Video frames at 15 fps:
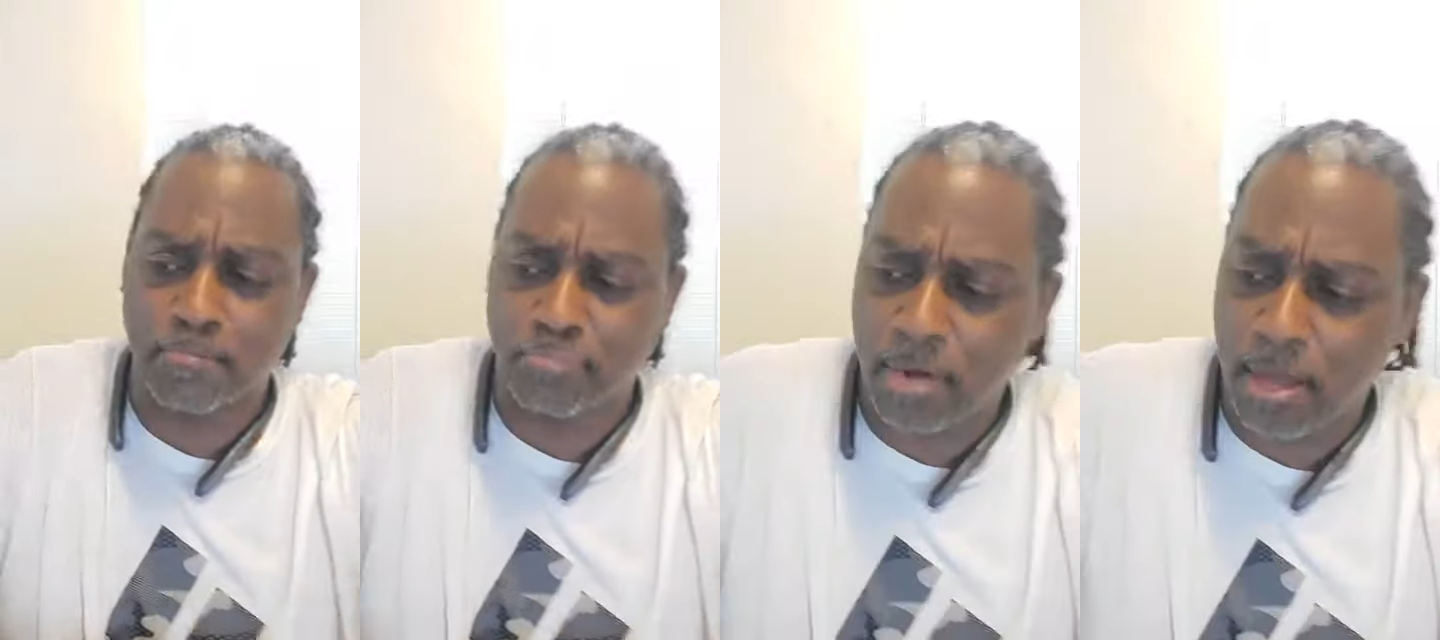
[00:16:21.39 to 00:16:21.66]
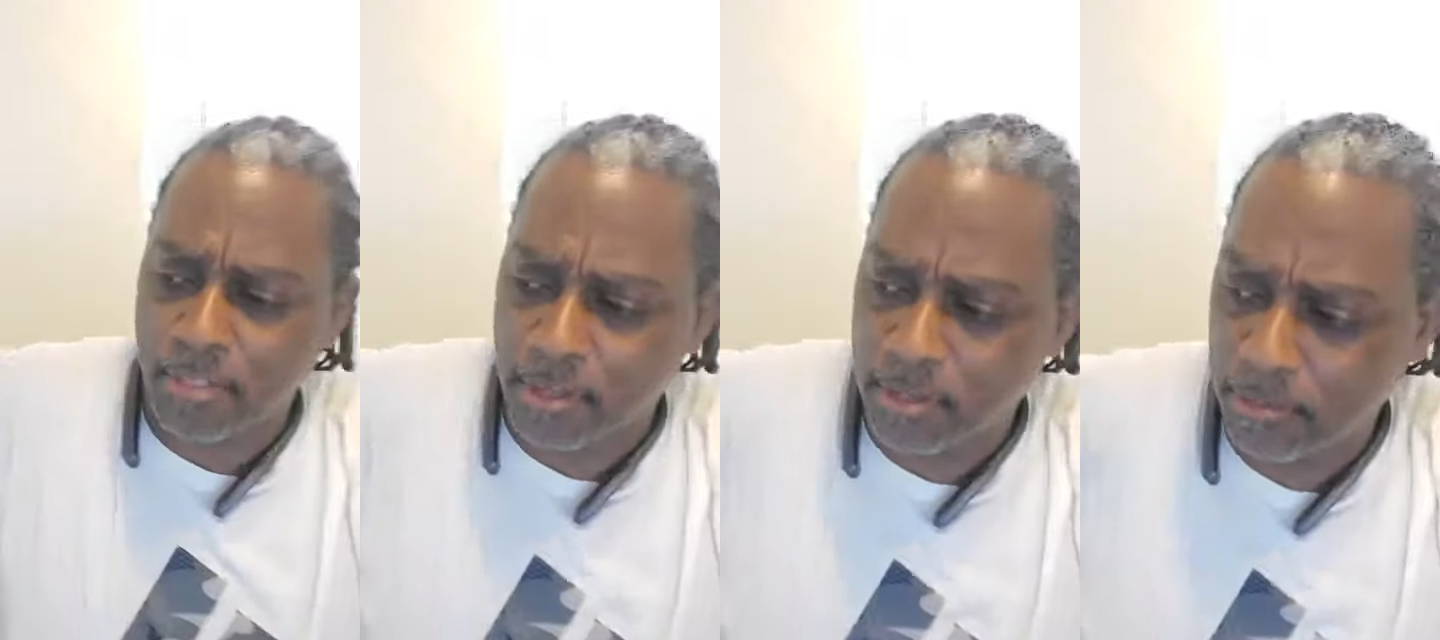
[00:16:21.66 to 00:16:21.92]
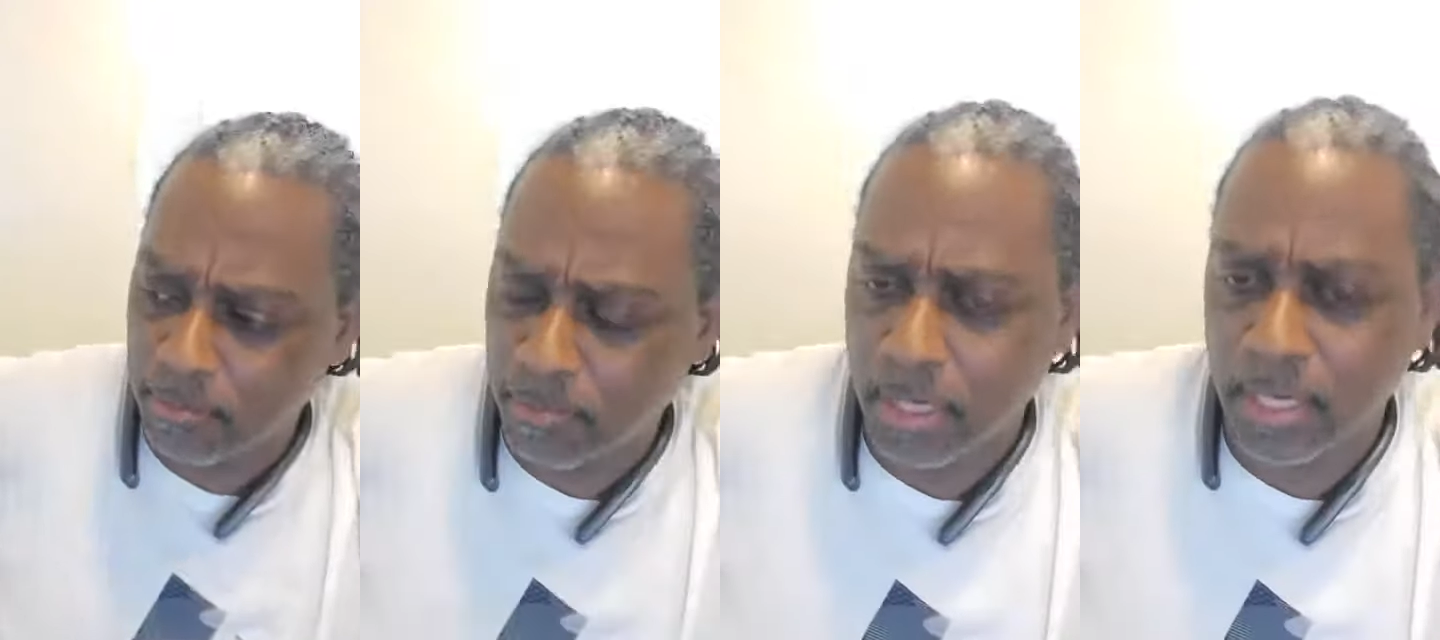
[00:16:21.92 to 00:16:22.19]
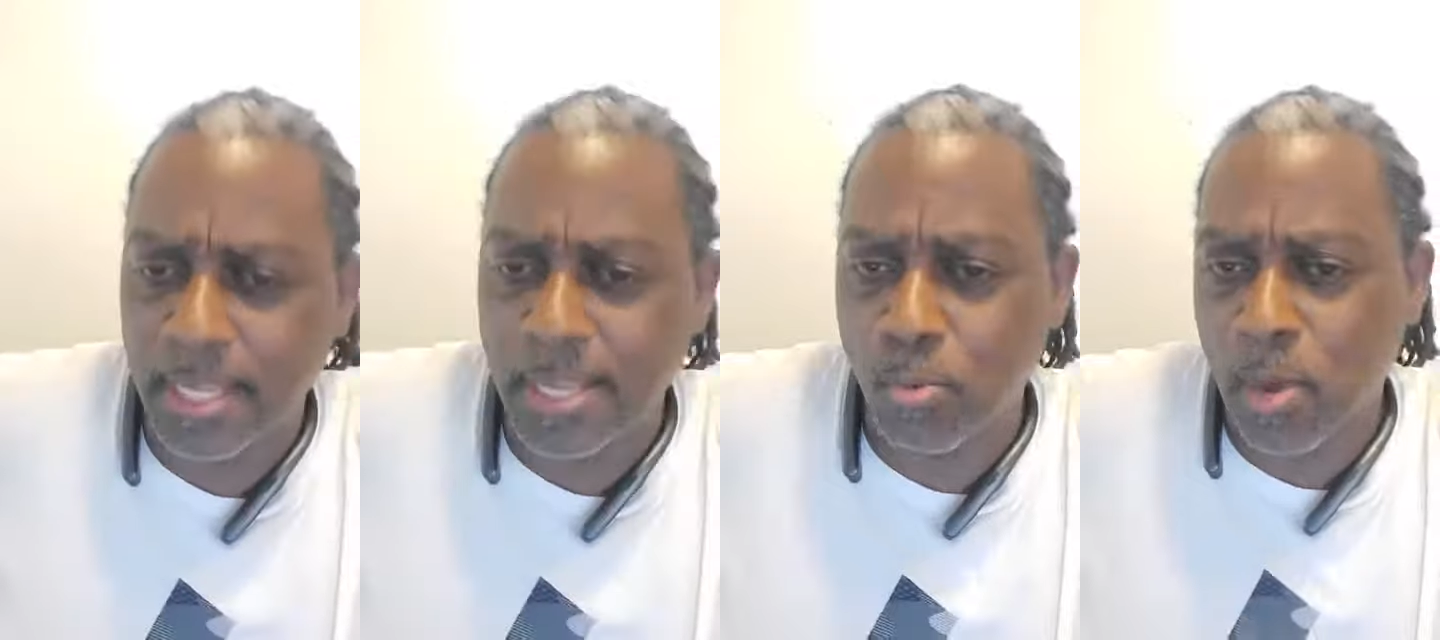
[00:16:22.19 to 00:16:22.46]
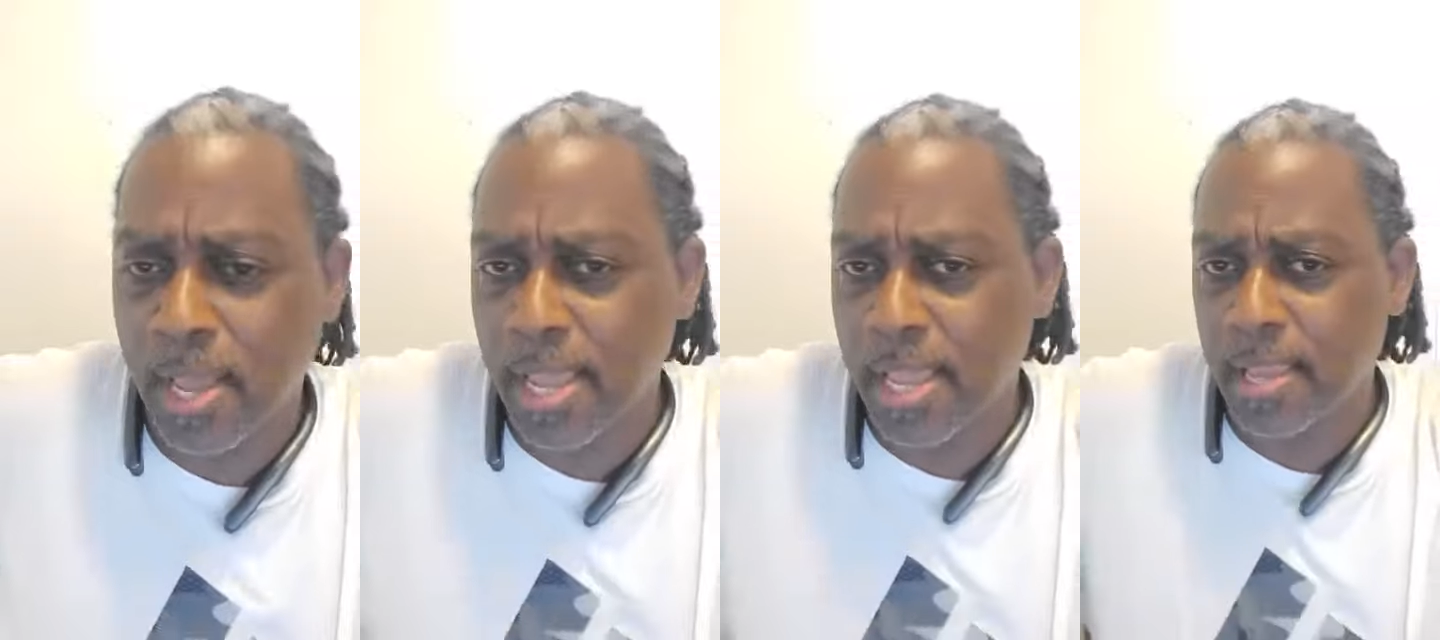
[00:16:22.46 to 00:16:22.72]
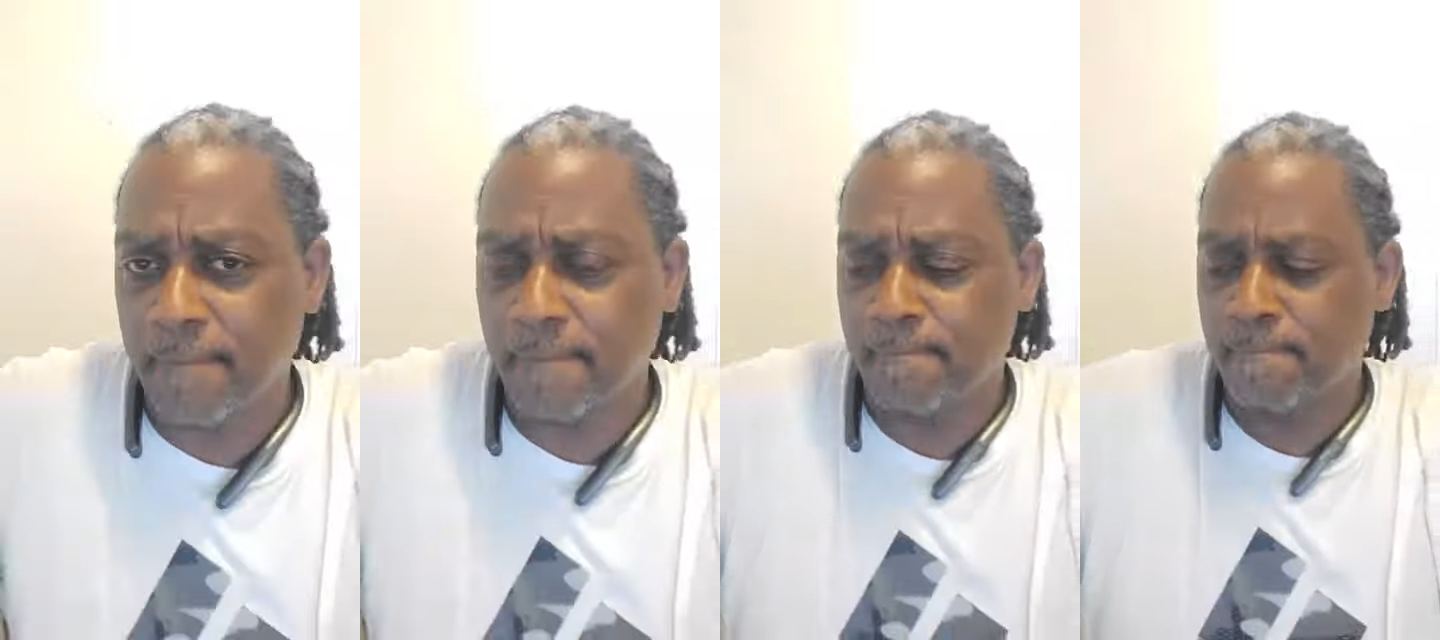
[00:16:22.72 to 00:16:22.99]
brother, Lee
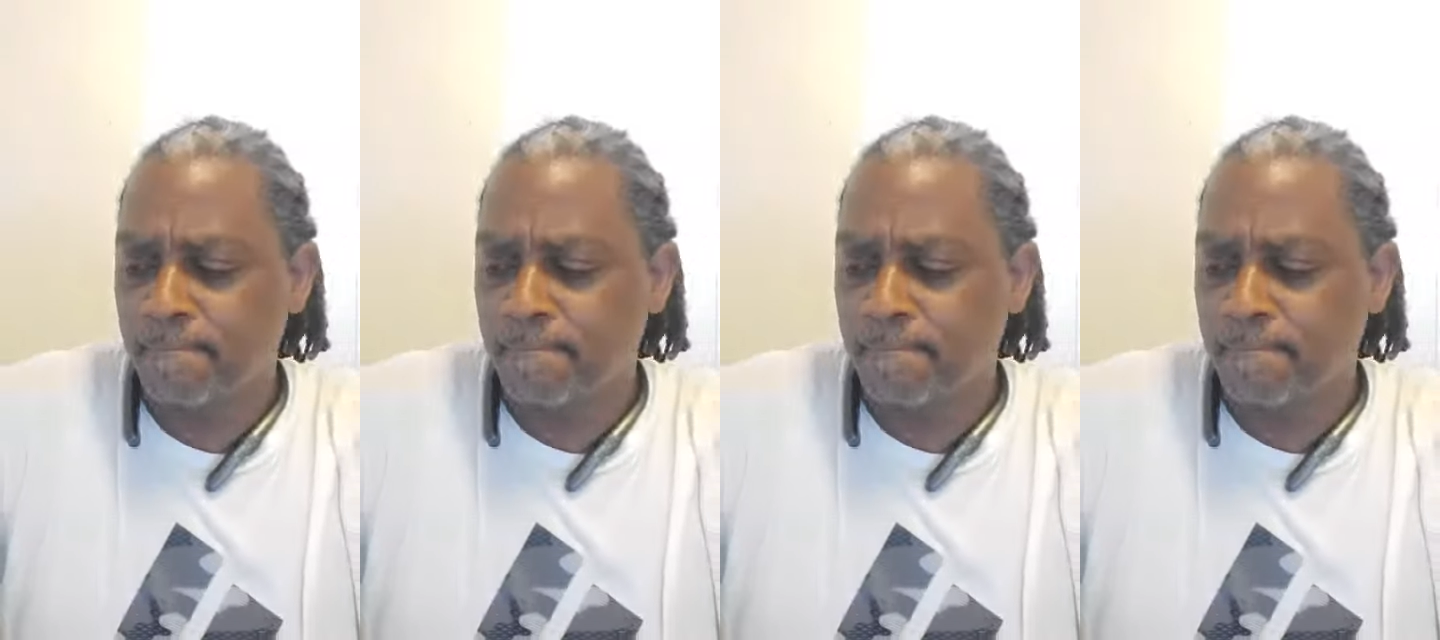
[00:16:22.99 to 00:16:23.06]
Wade.